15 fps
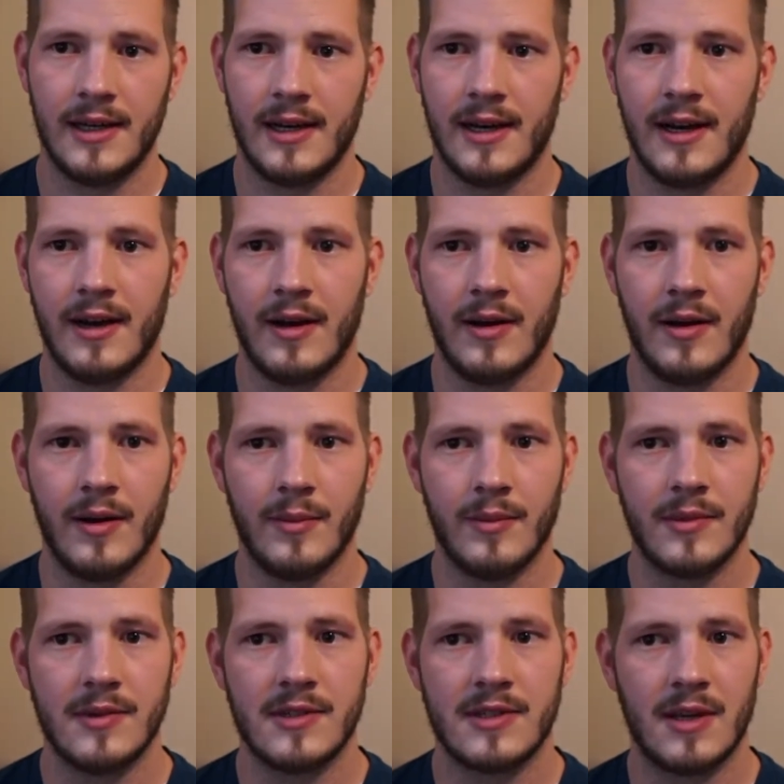
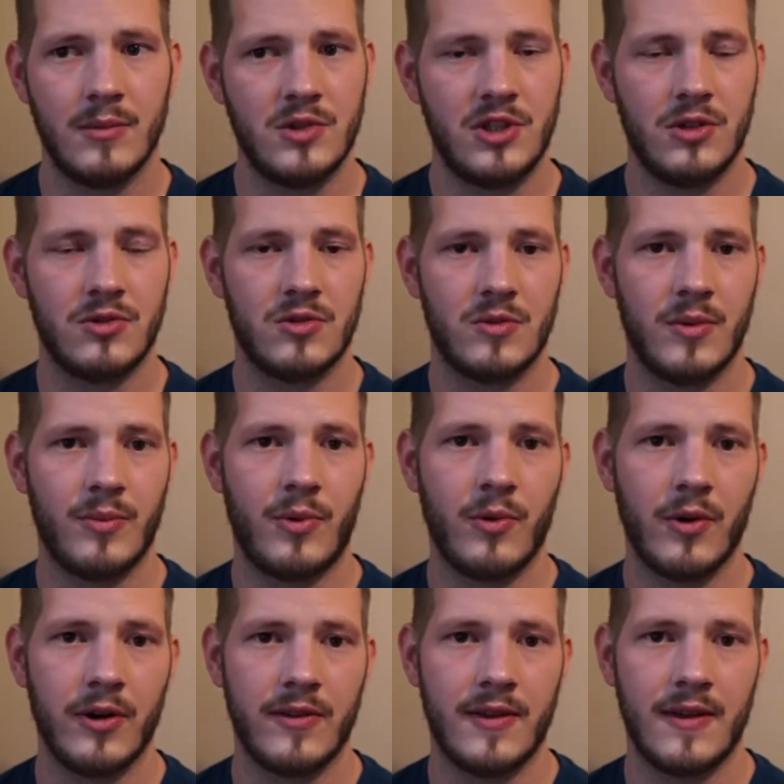Some children
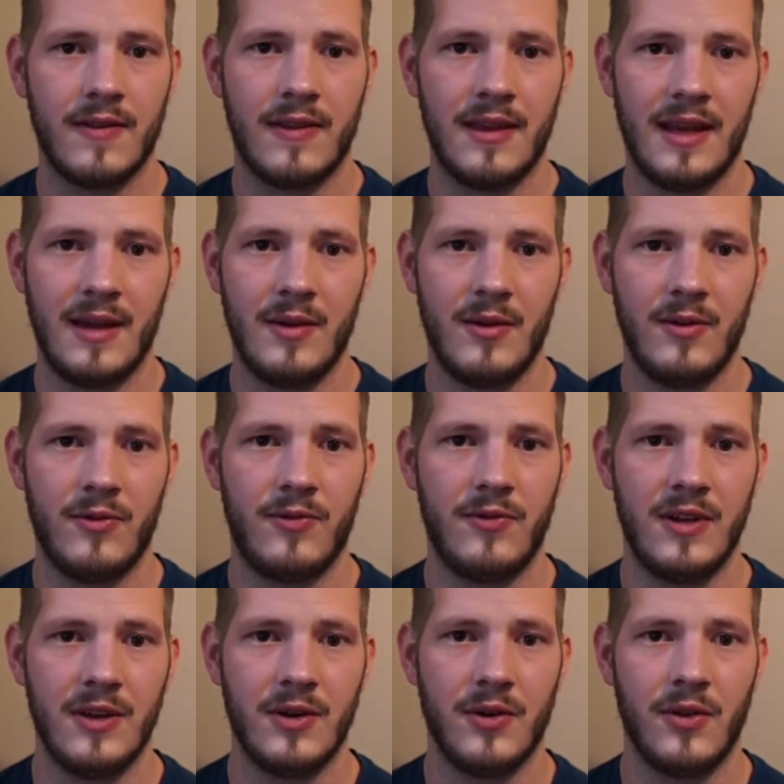report that they
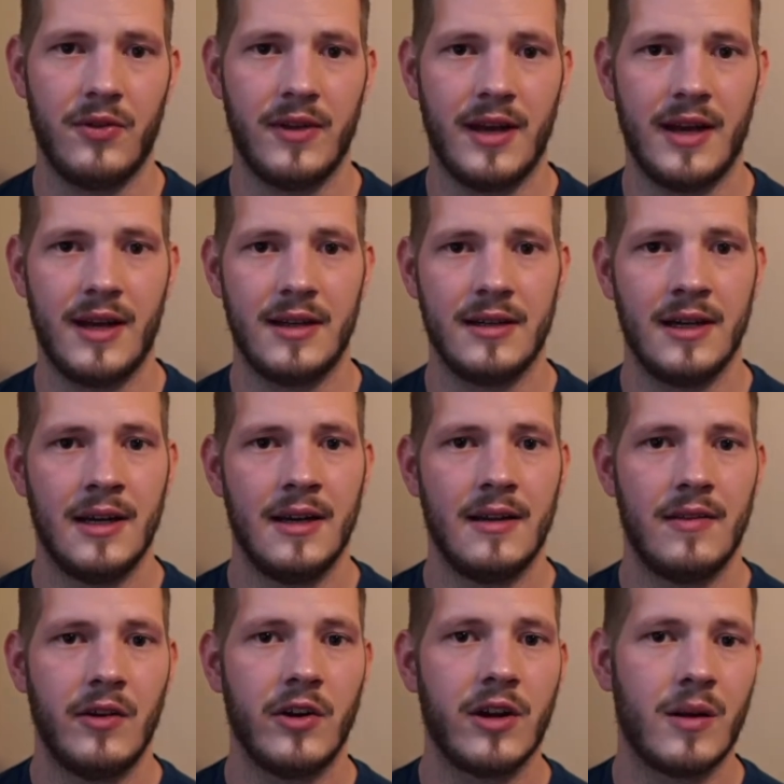feel that
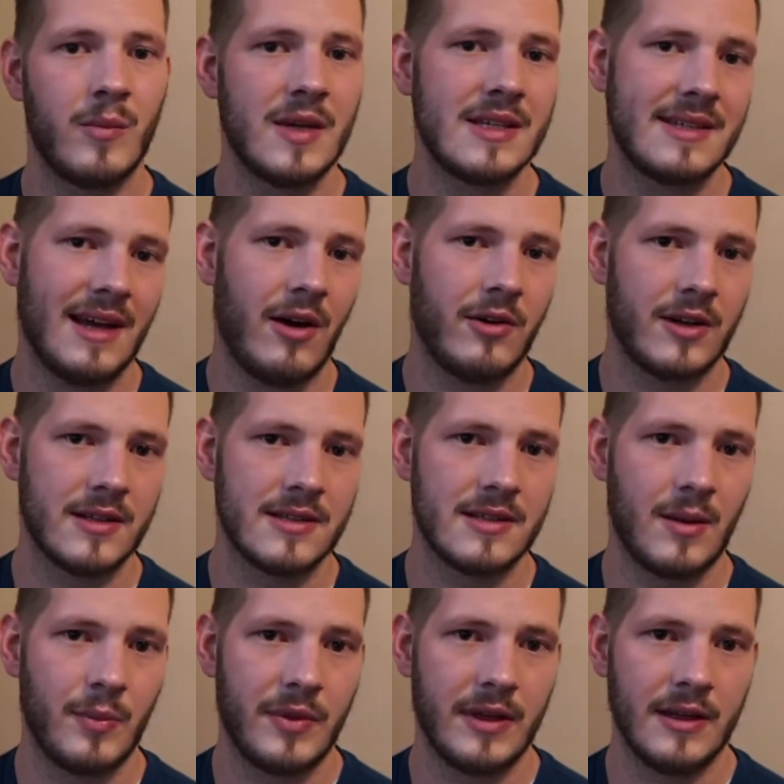they're going to miss out on
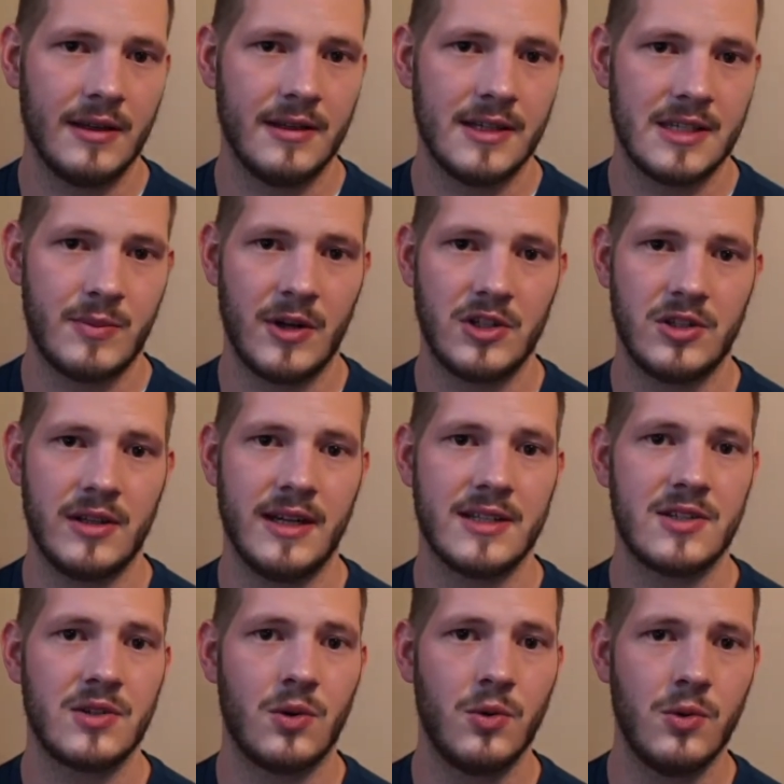something, especially
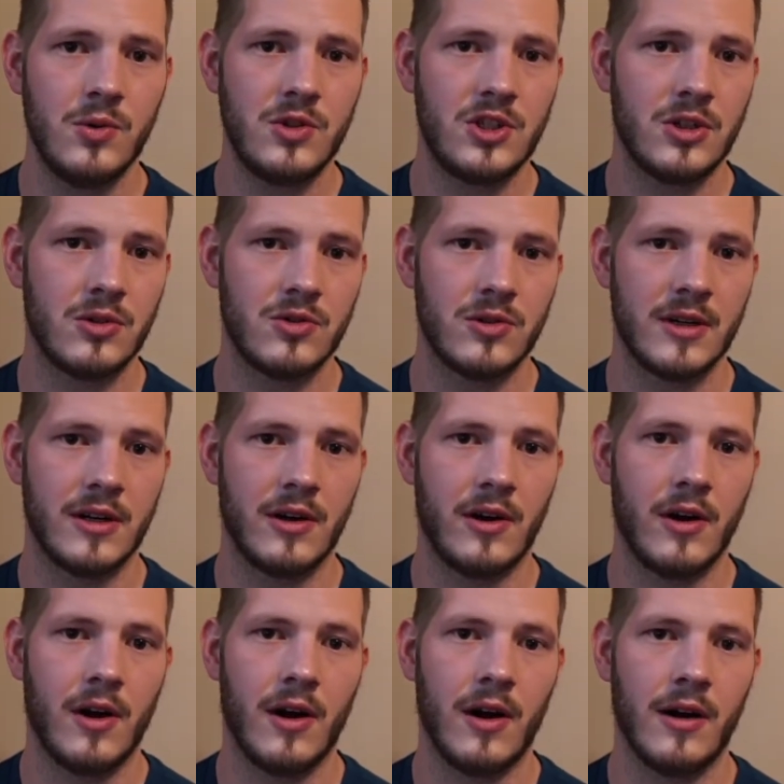at school. Children
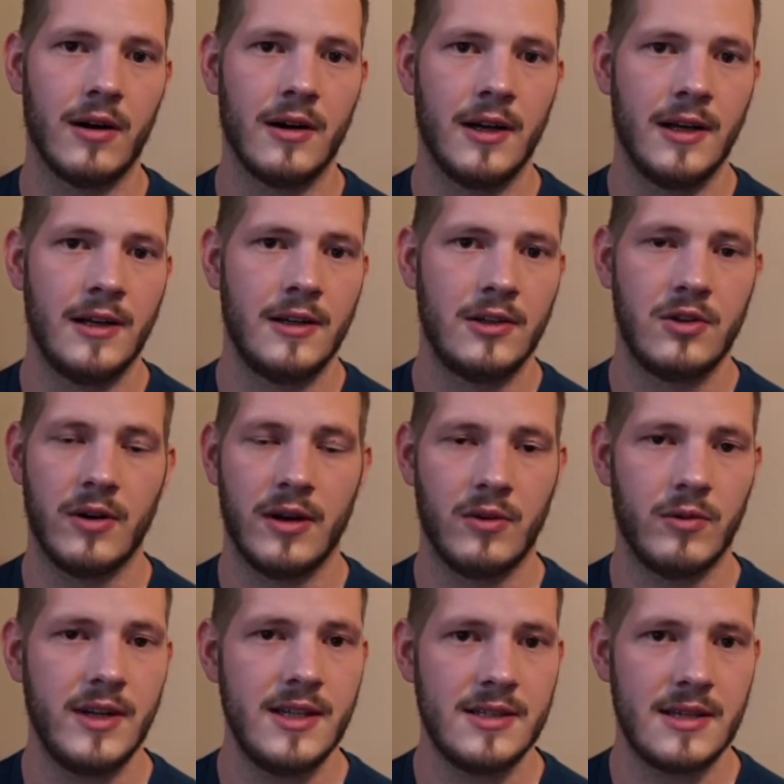are
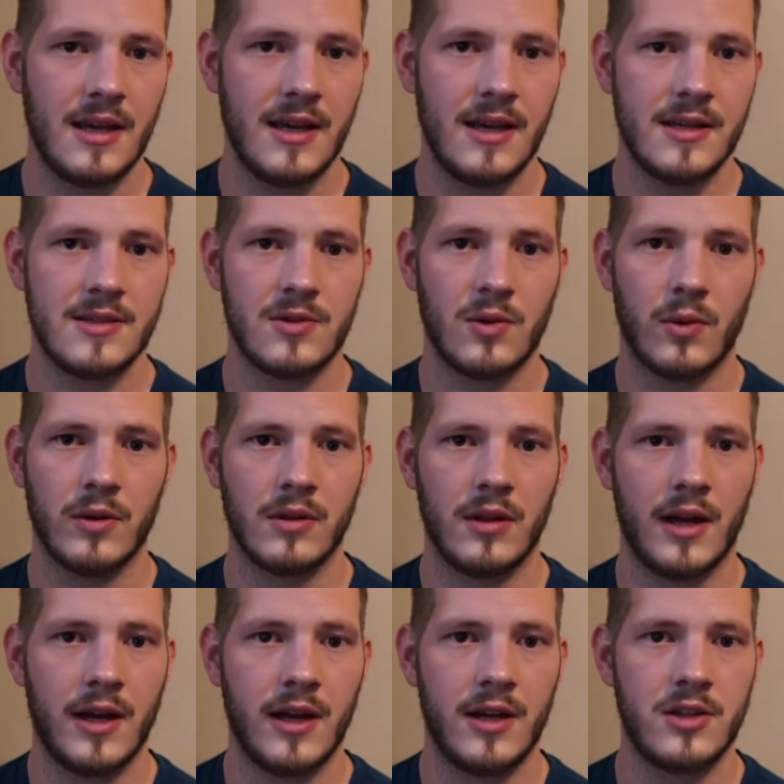during recess or
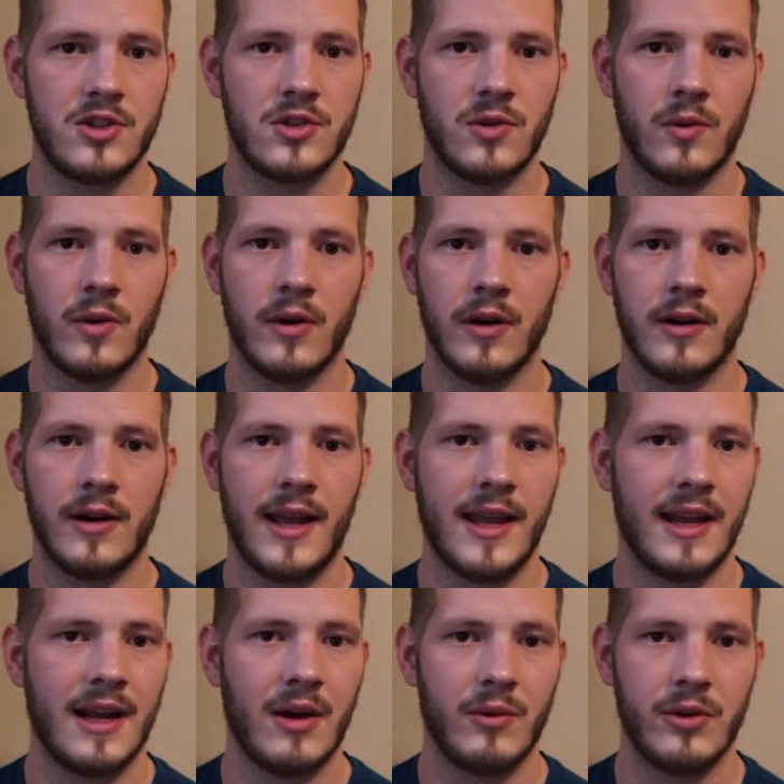lunch or
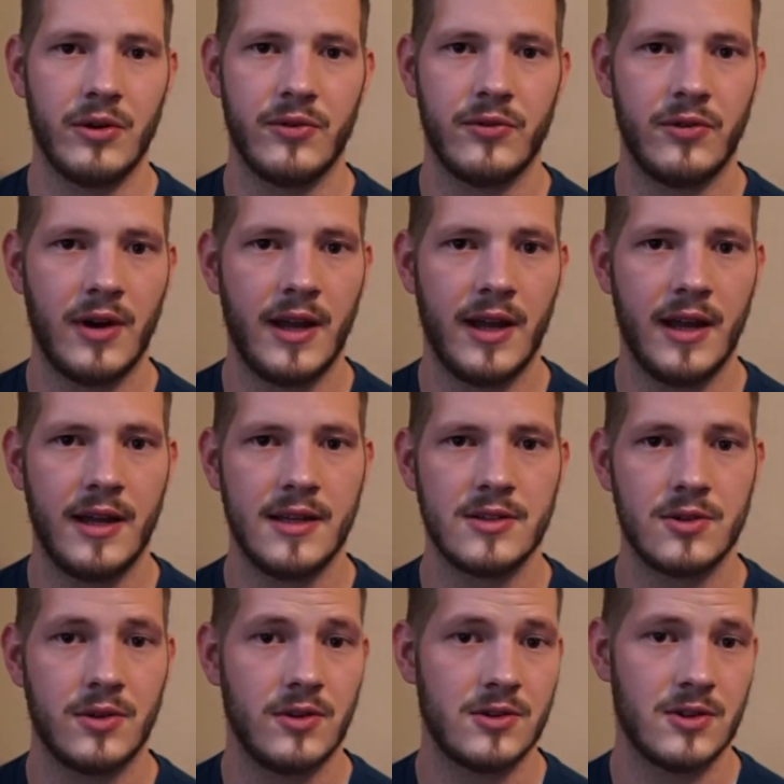hanging out with their
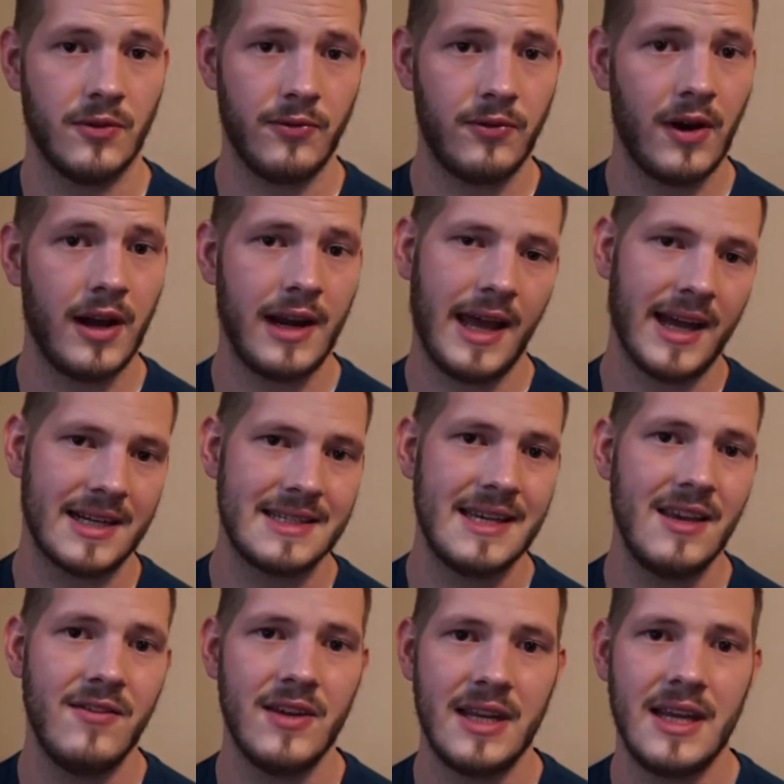friends, or there's a fun
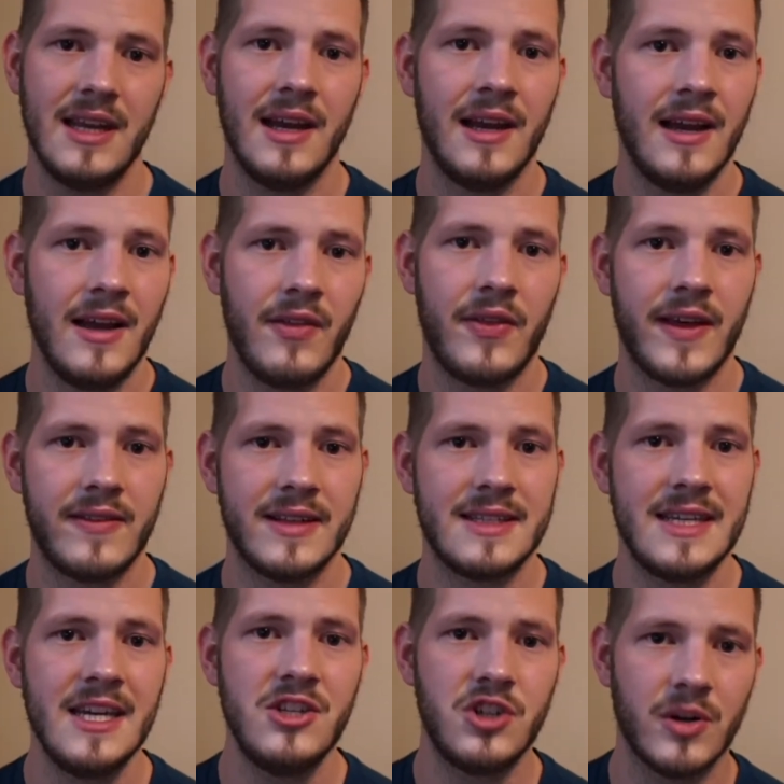activity that the
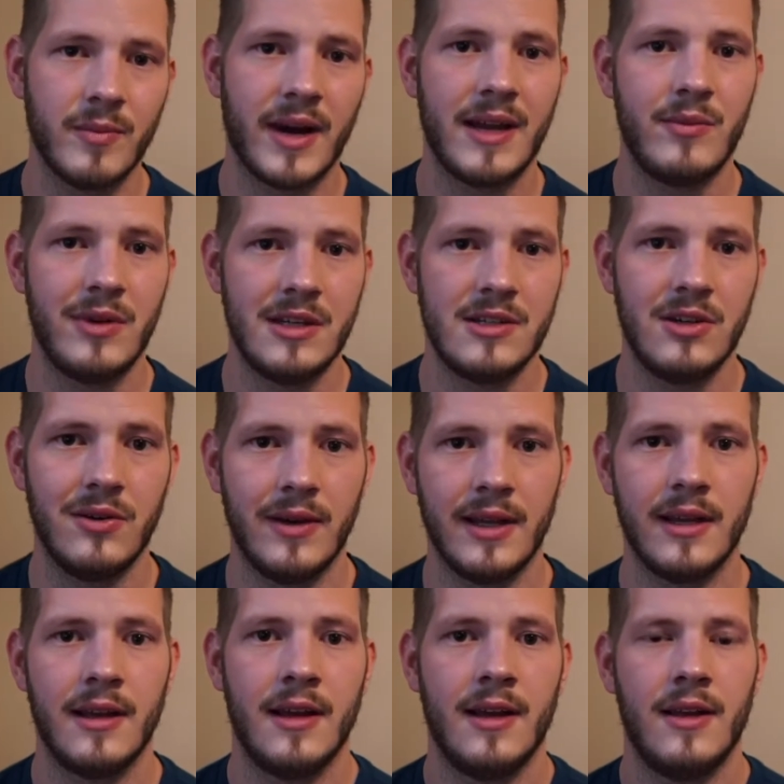teacher might be doing.